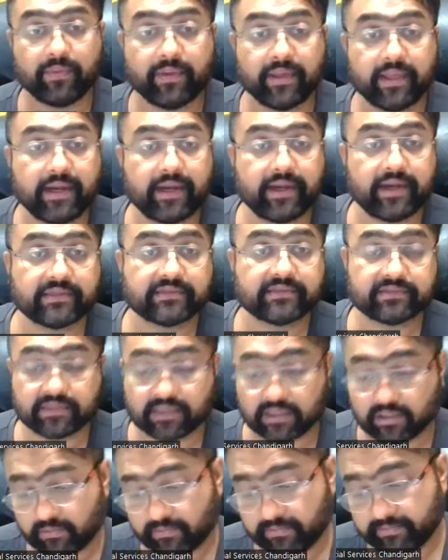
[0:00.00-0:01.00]
where it is
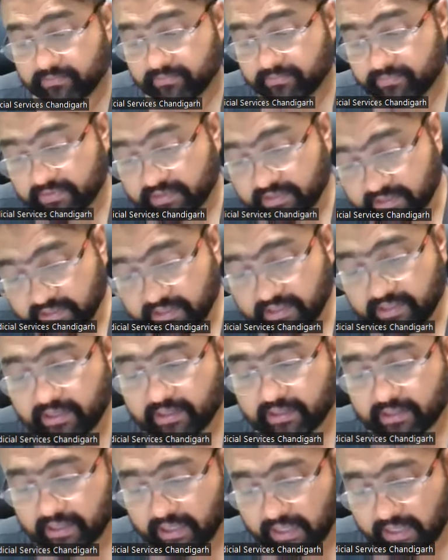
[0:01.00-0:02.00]
now,
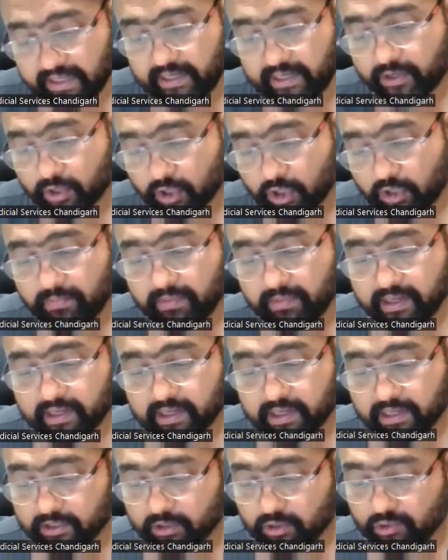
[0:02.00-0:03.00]
here I draw my
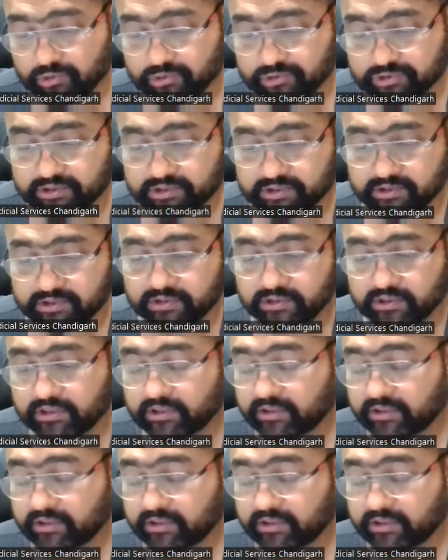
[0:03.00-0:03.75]
conclusion.